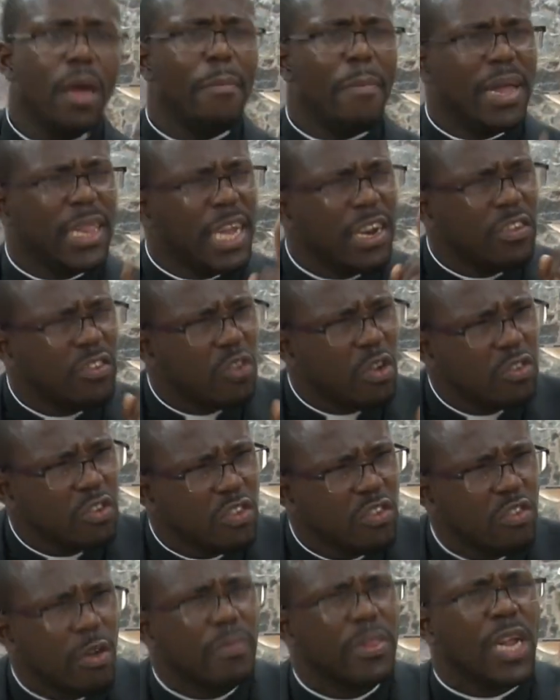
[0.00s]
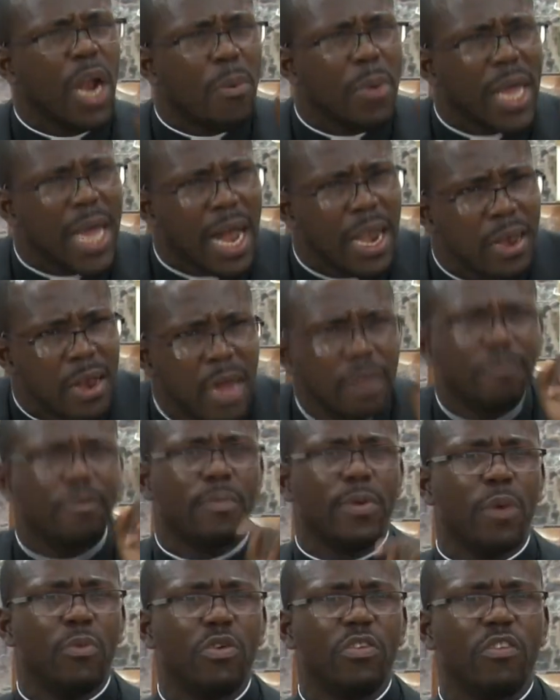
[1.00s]
but there is also something that we can learn from
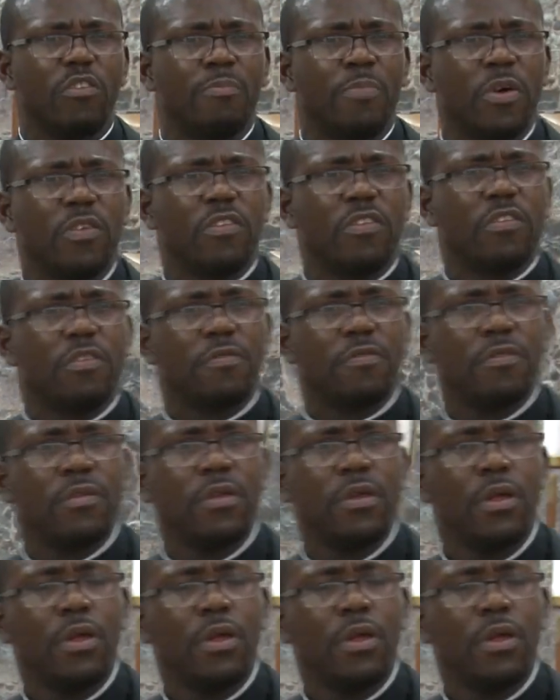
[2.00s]
them which is positive.